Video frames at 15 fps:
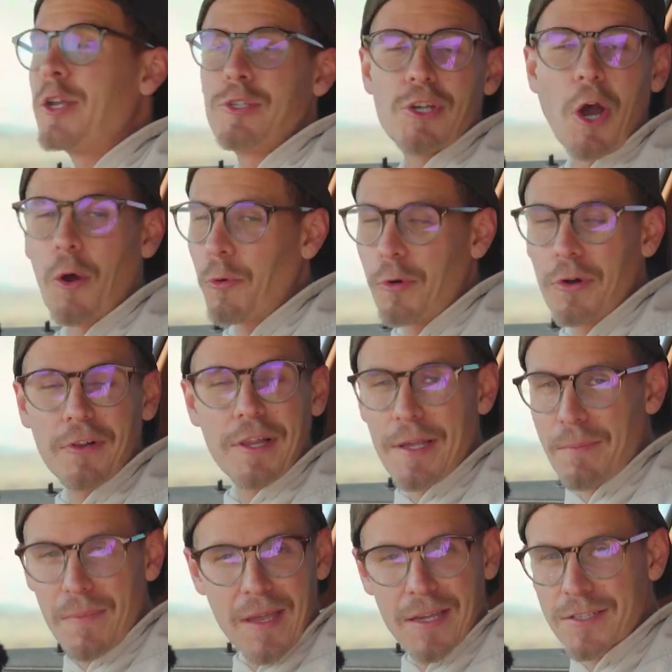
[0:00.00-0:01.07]
don't really
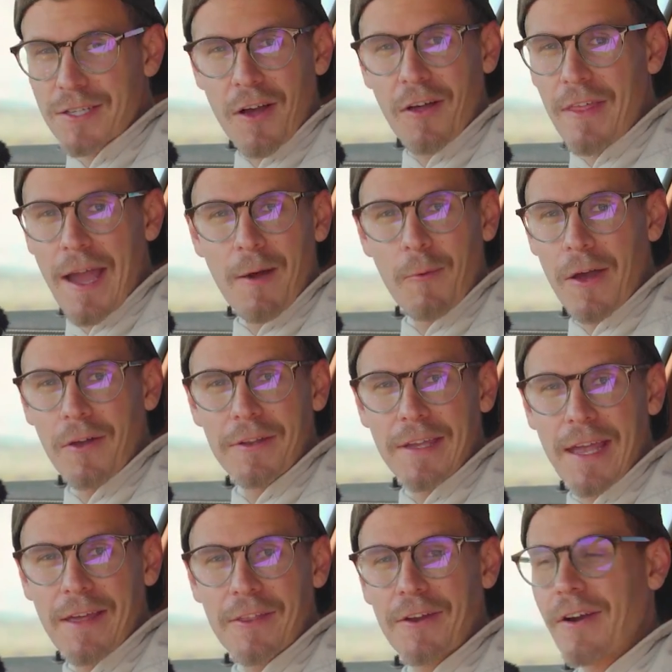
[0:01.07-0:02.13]
mix all that well
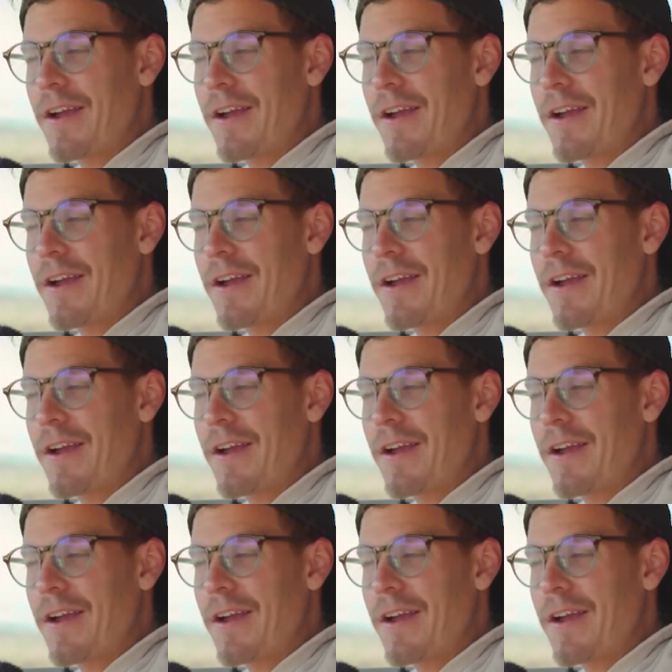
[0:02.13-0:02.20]
together.